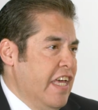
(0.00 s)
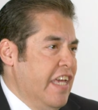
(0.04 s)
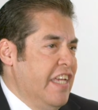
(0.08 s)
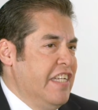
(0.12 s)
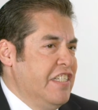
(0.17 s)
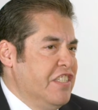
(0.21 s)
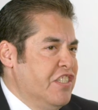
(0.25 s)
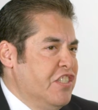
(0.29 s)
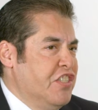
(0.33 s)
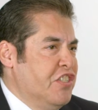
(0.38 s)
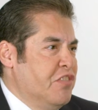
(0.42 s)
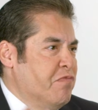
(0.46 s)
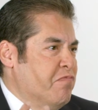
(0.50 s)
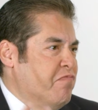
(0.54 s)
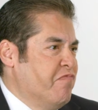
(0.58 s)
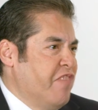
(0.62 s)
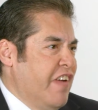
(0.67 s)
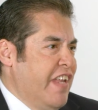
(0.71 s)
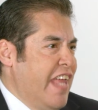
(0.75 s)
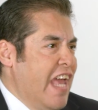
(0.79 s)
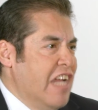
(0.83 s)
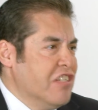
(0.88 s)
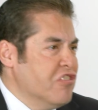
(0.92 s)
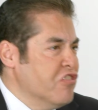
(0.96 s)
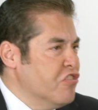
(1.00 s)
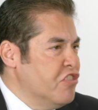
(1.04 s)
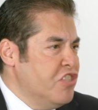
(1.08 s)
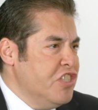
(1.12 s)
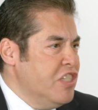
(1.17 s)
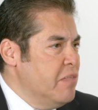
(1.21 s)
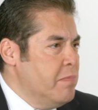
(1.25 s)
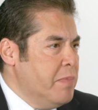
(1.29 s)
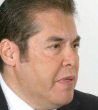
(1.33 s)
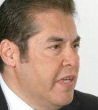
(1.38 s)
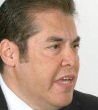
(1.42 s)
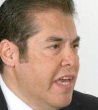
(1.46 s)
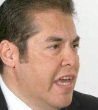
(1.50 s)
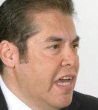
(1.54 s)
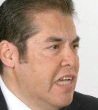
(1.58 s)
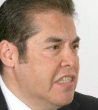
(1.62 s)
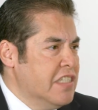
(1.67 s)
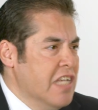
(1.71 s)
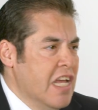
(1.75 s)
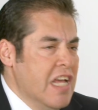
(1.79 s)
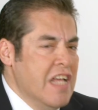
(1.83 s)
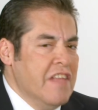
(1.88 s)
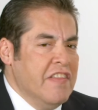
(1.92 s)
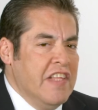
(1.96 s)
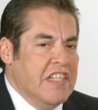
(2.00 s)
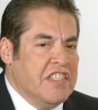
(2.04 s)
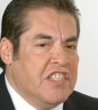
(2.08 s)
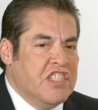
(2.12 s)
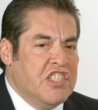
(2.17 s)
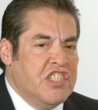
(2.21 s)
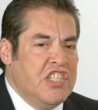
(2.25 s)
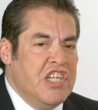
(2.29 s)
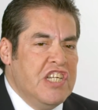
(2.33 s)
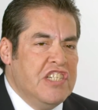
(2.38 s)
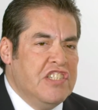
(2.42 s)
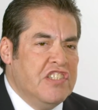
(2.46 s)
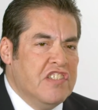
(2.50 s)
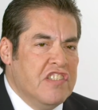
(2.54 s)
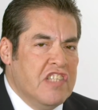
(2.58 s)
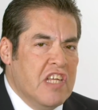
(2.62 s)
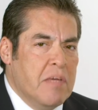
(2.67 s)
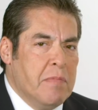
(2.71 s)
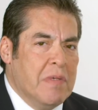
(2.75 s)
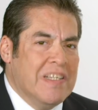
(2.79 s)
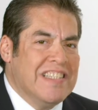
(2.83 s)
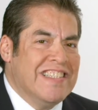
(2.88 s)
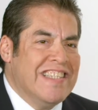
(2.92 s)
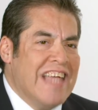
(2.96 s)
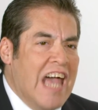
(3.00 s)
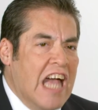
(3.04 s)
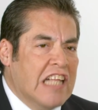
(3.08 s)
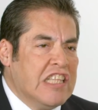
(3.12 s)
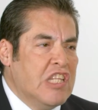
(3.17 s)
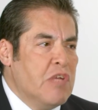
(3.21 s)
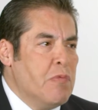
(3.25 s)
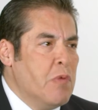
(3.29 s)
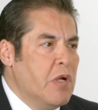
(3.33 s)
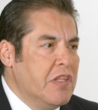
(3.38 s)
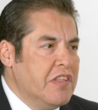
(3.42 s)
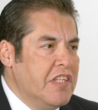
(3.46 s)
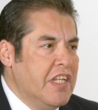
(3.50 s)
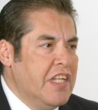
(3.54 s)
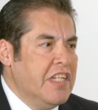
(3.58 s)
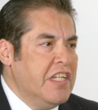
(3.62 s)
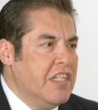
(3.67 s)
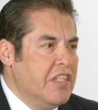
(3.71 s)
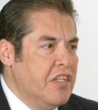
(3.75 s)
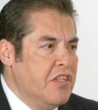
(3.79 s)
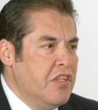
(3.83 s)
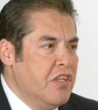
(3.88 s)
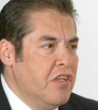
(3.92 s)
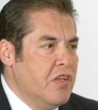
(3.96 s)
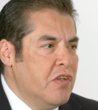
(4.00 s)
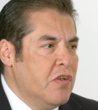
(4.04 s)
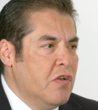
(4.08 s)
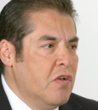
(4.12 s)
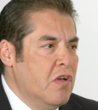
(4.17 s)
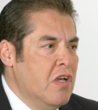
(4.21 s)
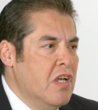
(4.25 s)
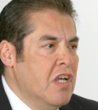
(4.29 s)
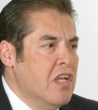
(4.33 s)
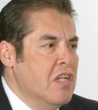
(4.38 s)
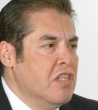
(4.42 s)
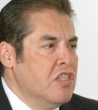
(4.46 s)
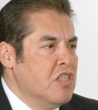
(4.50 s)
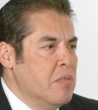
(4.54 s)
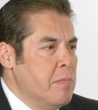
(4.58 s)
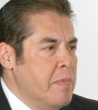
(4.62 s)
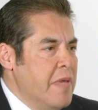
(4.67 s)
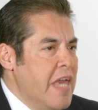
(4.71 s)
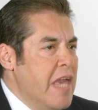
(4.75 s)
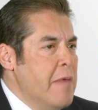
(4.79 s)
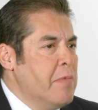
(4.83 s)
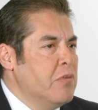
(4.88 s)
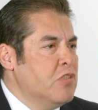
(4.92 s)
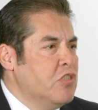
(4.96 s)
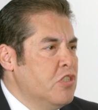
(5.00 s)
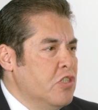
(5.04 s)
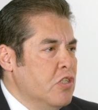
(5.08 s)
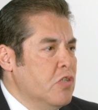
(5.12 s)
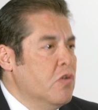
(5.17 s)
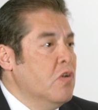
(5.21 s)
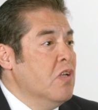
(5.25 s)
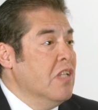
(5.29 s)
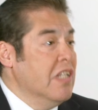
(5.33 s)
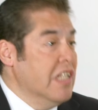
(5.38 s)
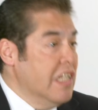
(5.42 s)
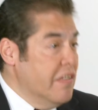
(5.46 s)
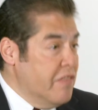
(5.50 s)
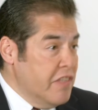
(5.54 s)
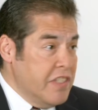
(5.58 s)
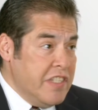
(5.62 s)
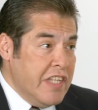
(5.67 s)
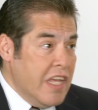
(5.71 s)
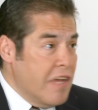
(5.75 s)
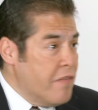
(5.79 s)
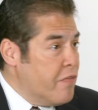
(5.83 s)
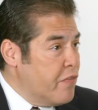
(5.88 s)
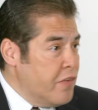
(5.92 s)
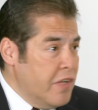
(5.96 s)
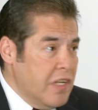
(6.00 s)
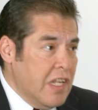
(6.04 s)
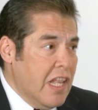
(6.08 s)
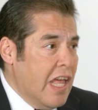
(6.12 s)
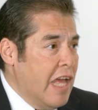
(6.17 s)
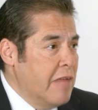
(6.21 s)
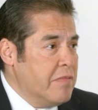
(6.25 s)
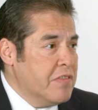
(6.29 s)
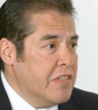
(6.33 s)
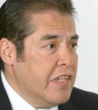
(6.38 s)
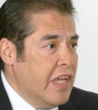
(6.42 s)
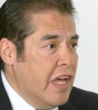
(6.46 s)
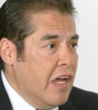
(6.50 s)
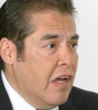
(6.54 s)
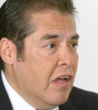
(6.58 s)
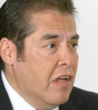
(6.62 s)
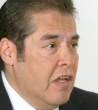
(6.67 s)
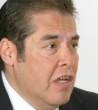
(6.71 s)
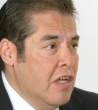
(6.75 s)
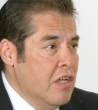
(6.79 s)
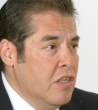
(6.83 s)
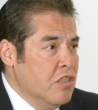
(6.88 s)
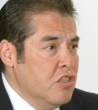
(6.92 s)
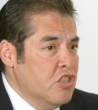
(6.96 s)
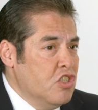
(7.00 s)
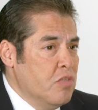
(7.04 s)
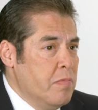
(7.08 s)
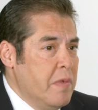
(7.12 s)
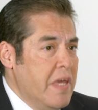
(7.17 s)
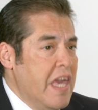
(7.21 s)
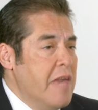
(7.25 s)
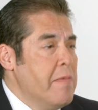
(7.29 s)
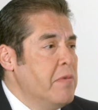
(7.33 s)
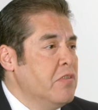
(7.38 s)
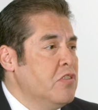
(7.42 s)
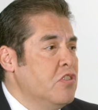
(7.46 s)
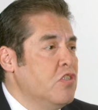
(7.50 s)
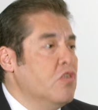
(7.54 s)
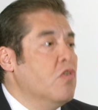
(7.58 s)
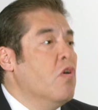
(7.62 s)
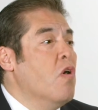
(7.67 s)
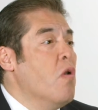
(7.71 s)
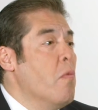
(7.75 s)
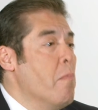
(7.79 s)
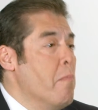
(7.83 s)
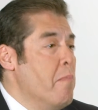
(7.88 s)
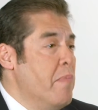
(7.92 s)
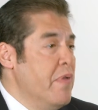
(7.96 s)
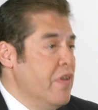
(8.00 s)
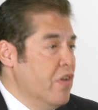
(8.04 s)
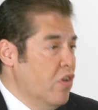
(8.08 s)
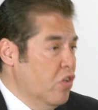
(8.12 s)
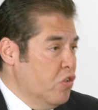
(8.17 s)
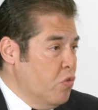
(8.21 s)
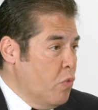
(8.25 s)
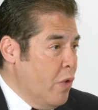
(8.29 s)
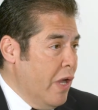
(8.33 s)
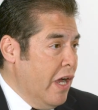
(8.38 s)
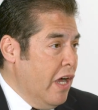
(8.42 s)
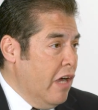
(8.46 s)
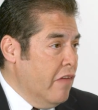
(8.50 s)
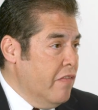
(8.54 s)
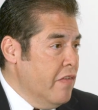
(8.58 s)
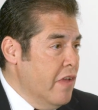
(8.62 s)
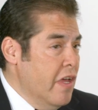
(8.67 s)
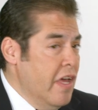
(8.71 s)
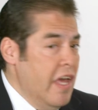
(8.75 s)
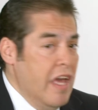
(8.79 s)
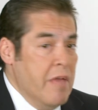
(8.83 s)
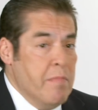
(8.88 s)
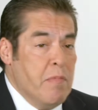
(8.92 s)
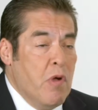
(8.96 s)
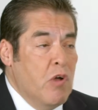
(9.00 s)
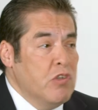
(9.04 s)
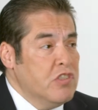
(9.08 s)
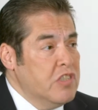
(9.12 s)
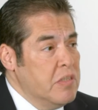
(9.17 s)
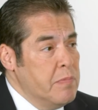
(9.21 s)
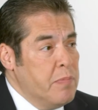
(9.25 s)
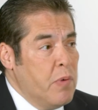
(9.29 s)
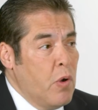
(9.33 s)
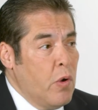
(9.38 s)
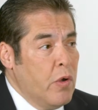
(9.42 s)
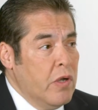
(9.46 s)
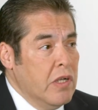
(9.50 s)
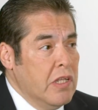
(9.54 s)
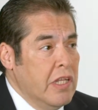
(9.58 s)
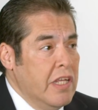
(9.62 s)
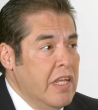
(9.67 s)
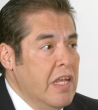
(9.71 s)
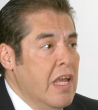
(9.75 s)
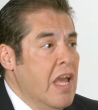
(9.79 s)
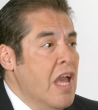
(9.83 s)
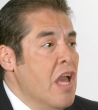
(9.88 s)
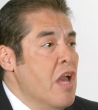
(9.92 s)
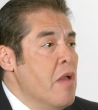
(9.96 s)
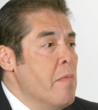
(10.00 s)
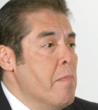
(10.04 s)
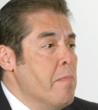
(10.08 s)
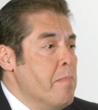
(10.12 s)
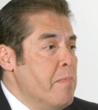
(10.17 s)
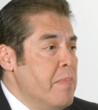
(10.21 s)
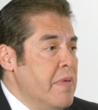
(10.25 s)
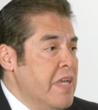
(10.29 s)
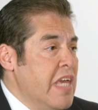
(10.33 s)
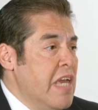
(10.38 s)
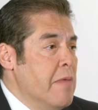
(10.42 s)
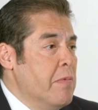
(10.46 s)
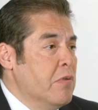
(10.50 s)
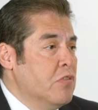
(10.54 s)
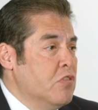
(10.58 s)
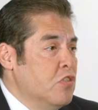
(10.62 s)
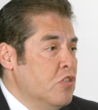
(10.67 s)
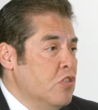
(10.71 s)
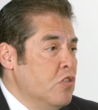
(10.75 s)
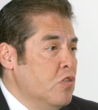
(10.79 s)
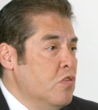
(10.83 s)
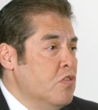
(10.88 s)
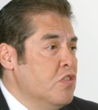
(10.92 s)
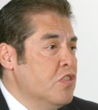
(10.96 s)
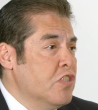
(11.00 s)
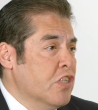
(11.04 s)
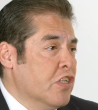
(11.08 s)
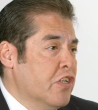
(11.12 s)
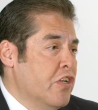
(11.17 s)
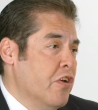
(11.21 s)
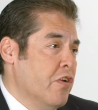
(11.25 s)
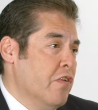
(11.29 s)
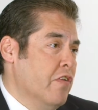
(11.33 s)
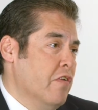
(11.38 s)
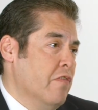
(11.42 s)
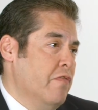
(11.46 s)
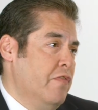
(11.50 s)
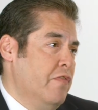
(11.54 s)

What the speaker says: a financial GPS that's teaching them exactly what they need to do to be able to live a debt-free lifestyle, to be able to build wealth, and most importantly, be able to secure their